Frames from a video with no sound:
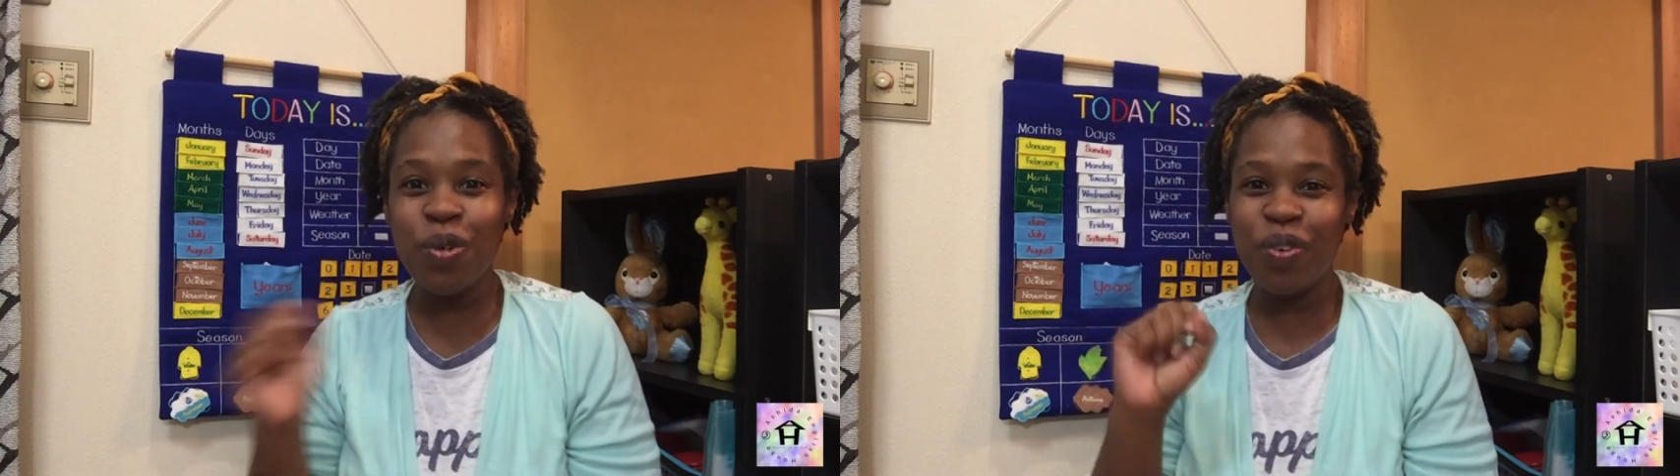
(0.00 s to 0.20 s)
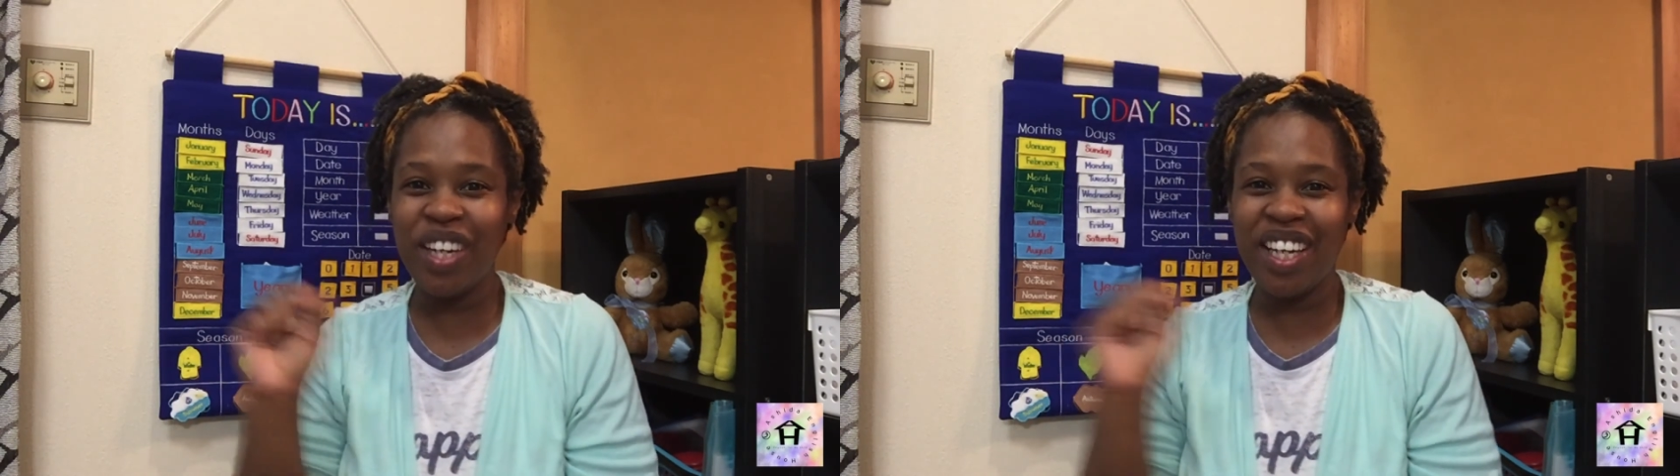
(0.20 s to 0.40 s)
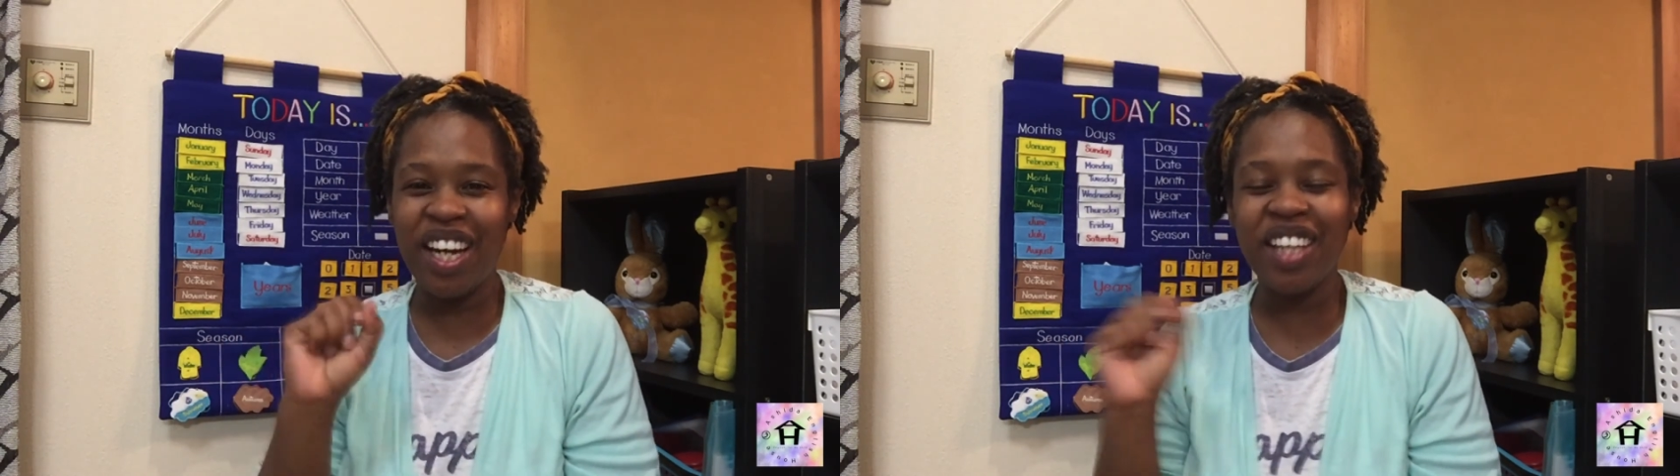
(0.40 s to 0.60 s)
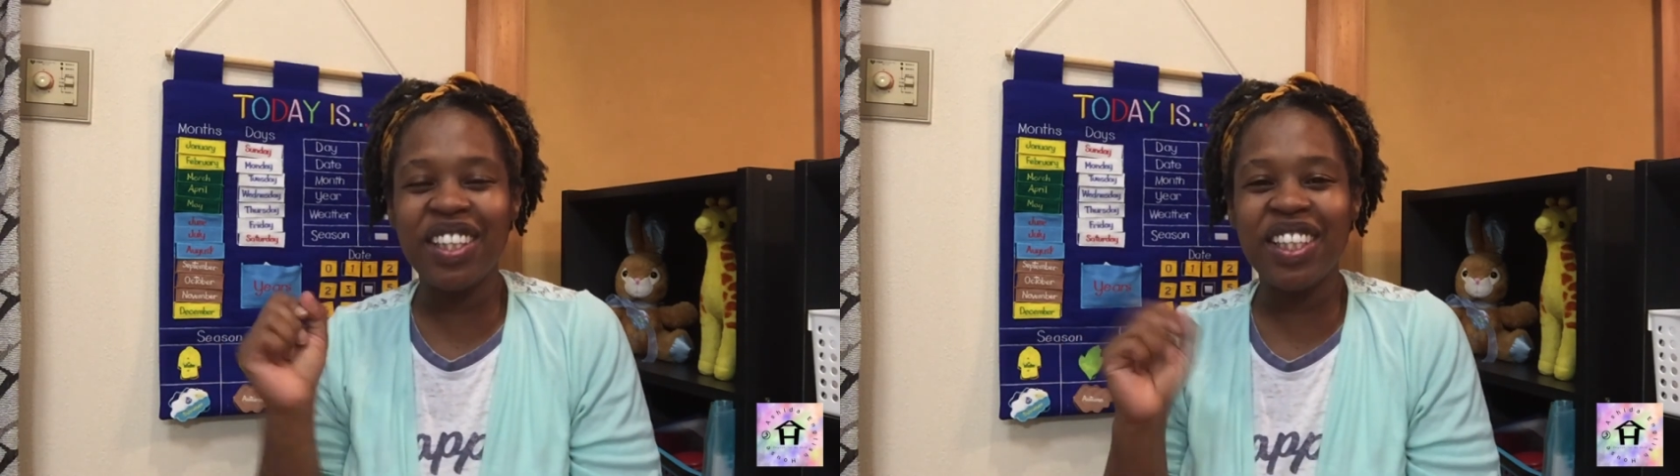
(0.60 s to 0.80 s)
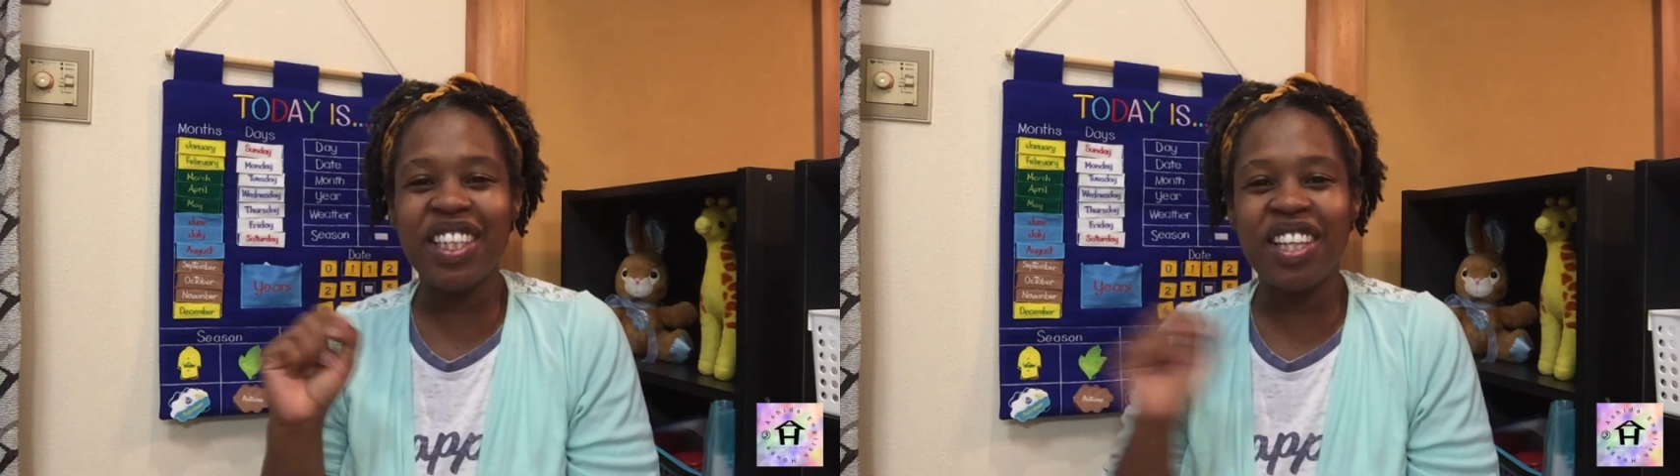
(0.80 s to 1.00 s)
We
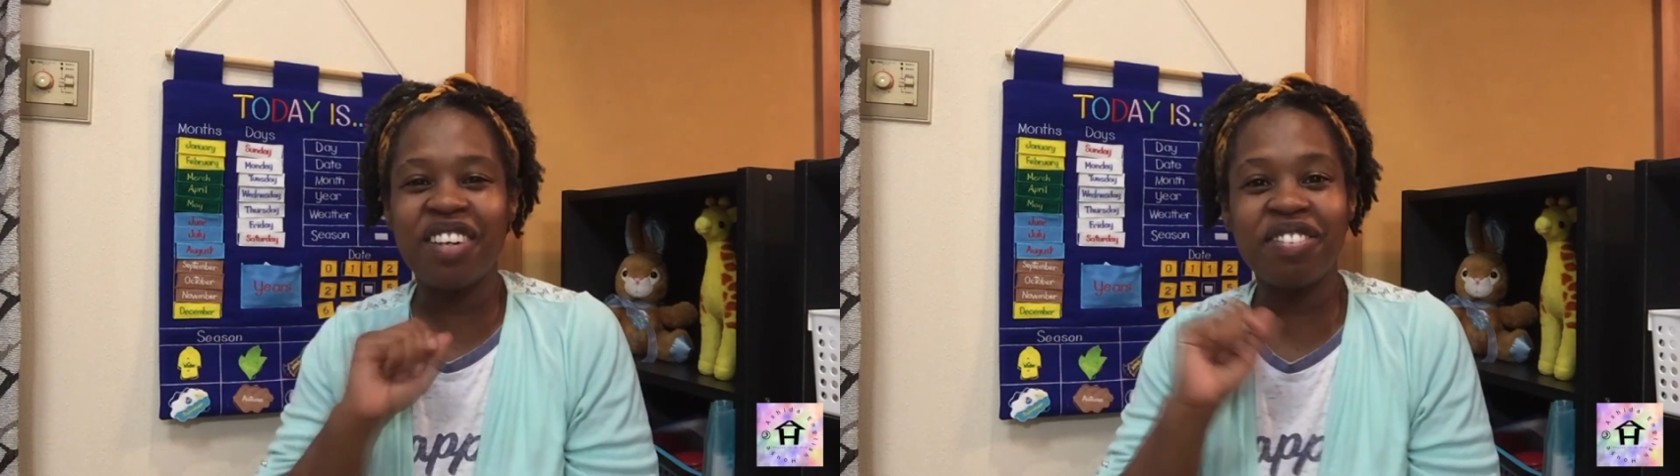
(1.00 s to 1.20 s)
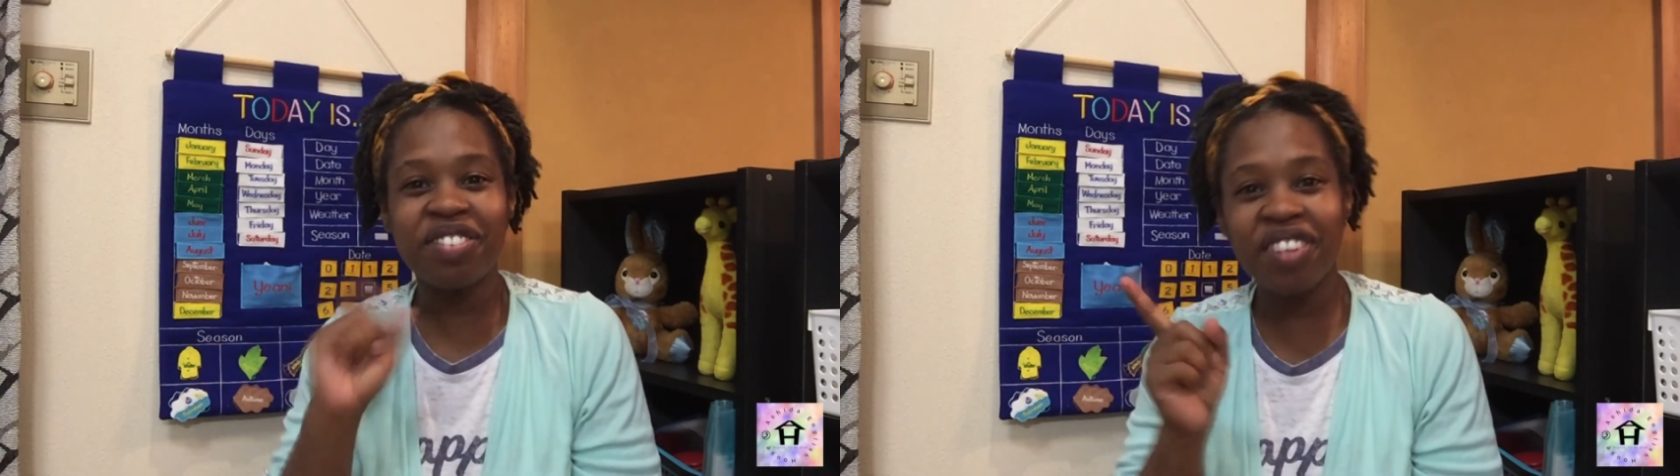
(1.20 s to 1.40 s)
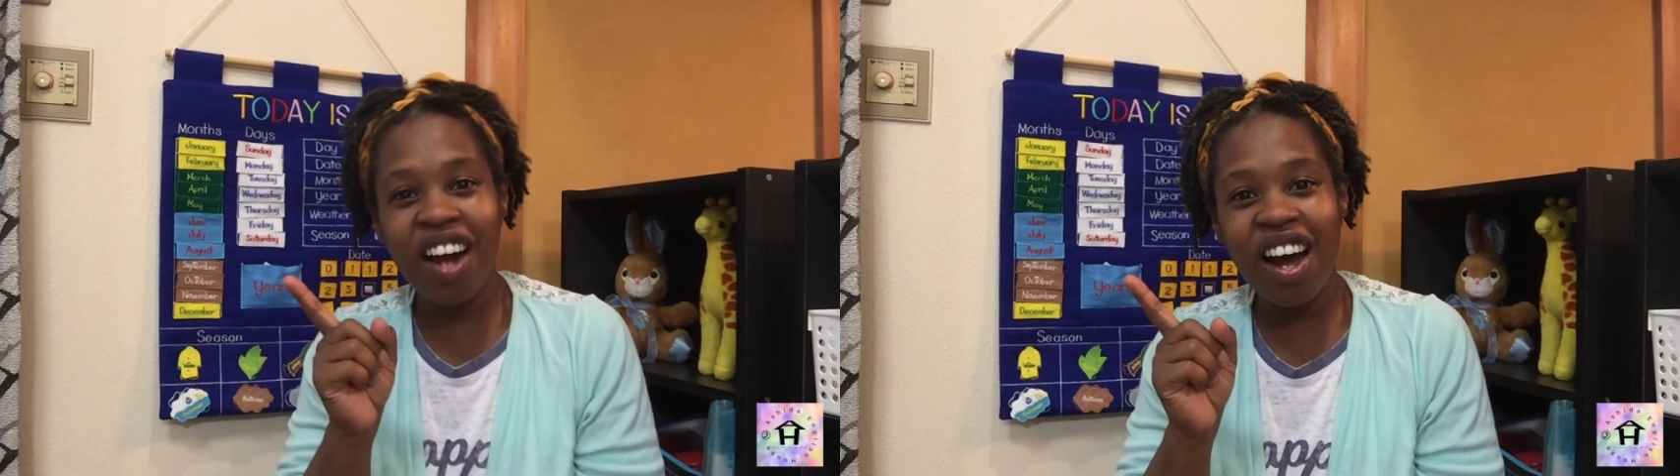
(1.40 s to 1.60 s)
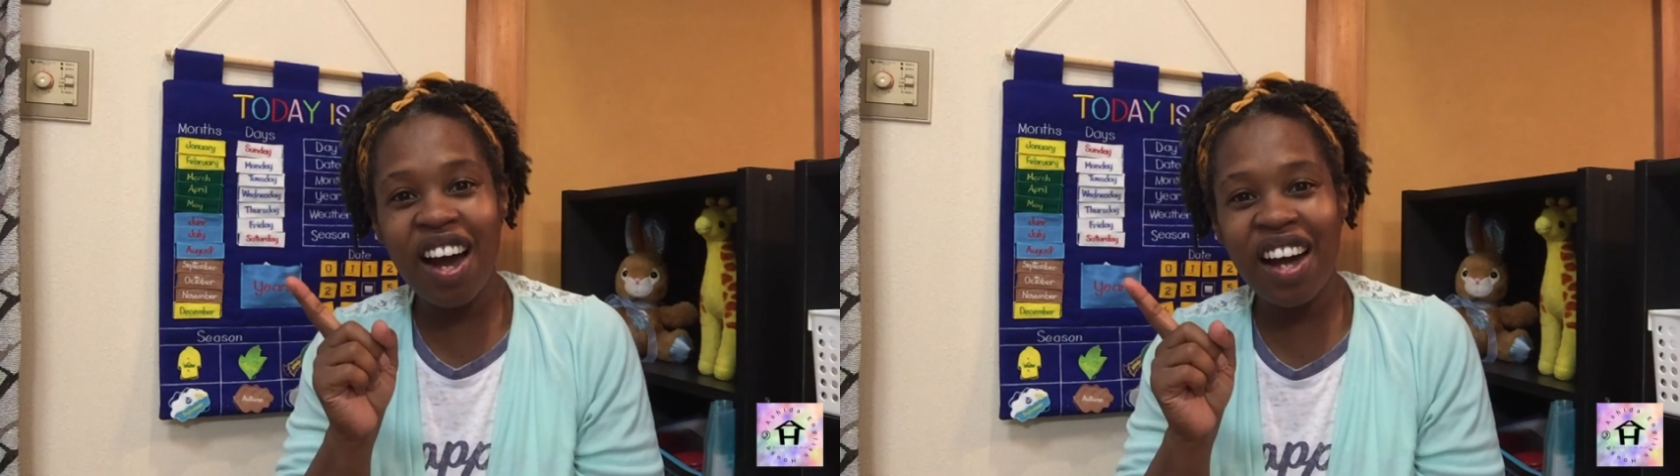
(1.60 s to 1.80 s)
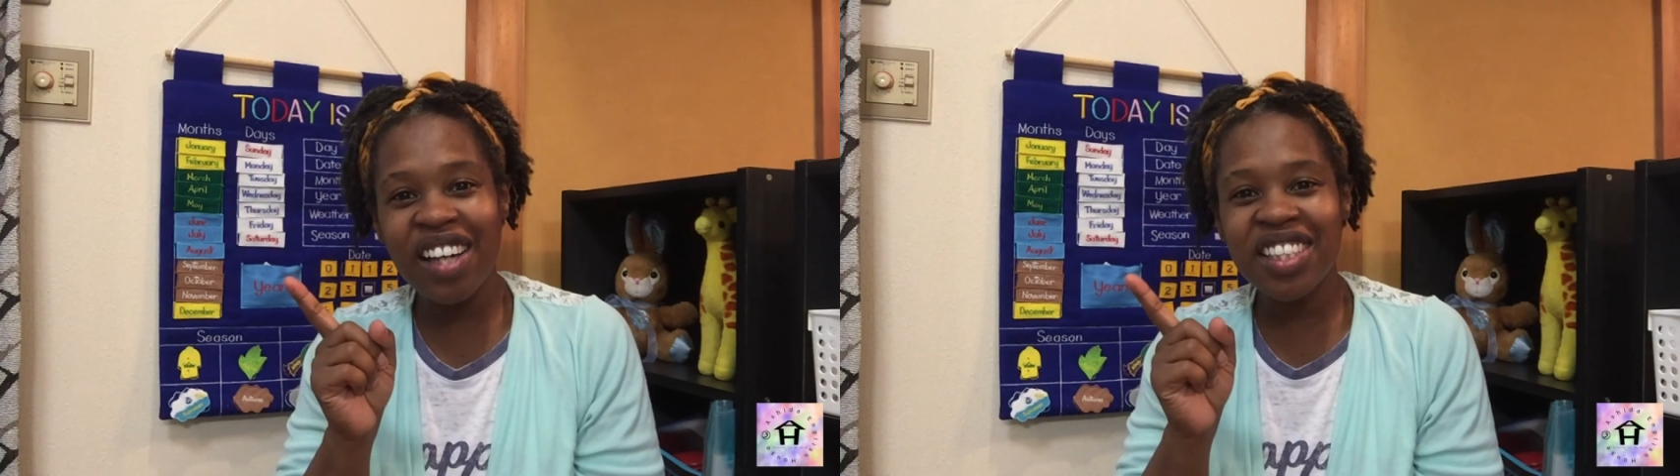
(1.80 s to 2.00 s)
colored the
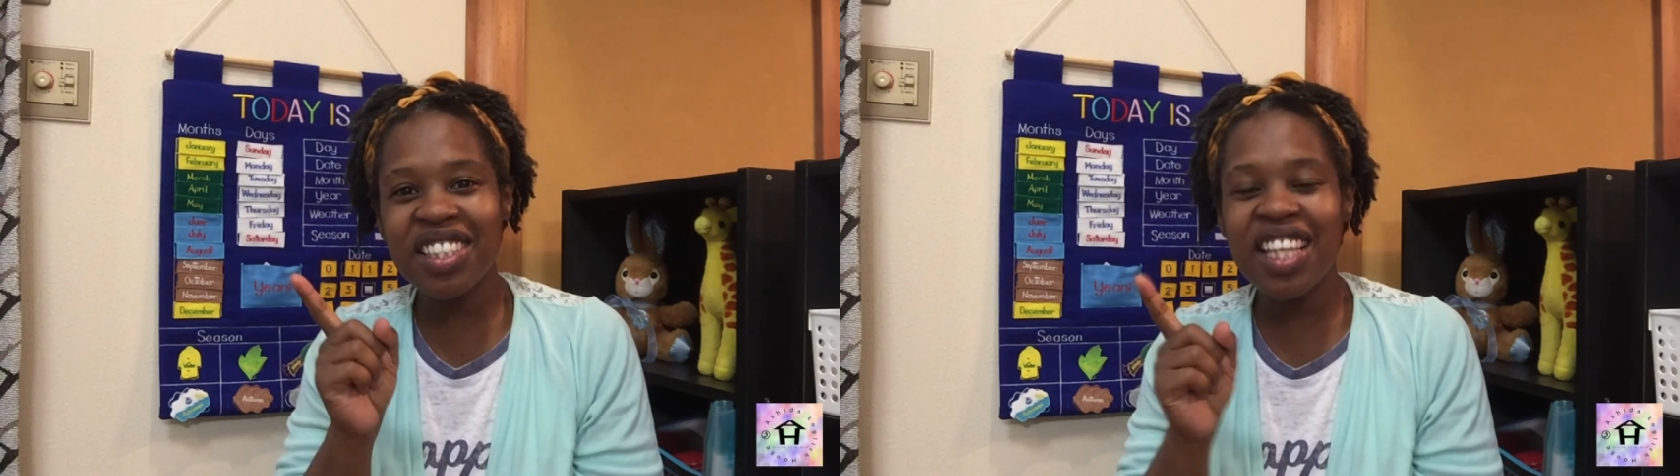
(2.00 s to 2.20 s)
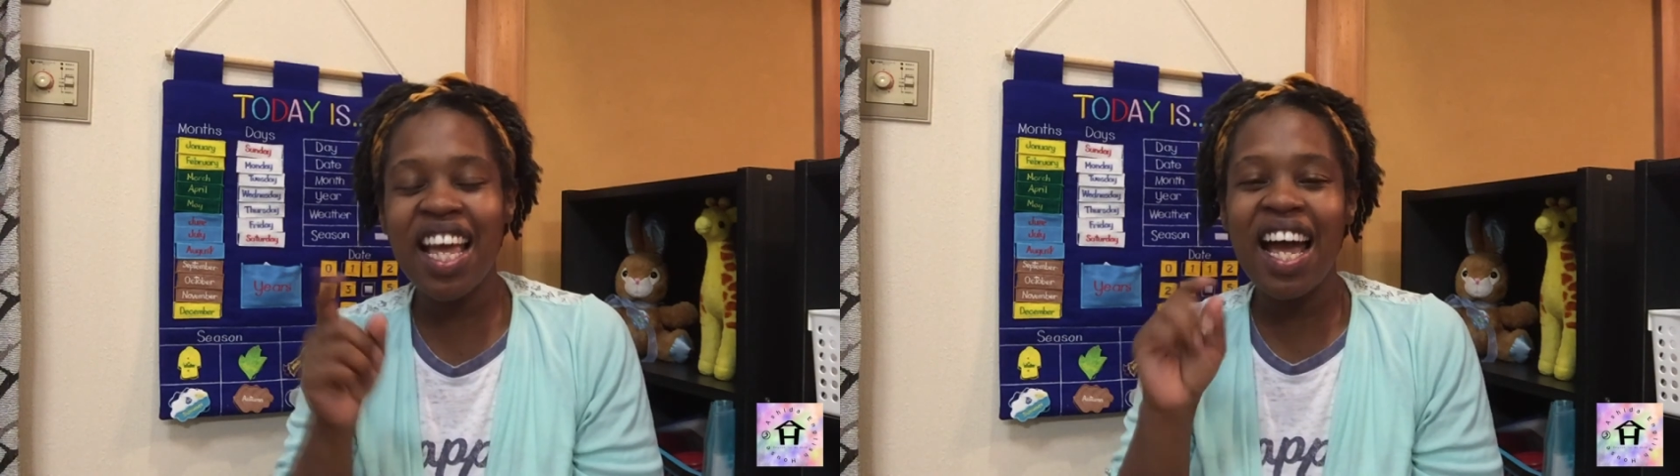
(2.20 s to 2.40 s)
frogs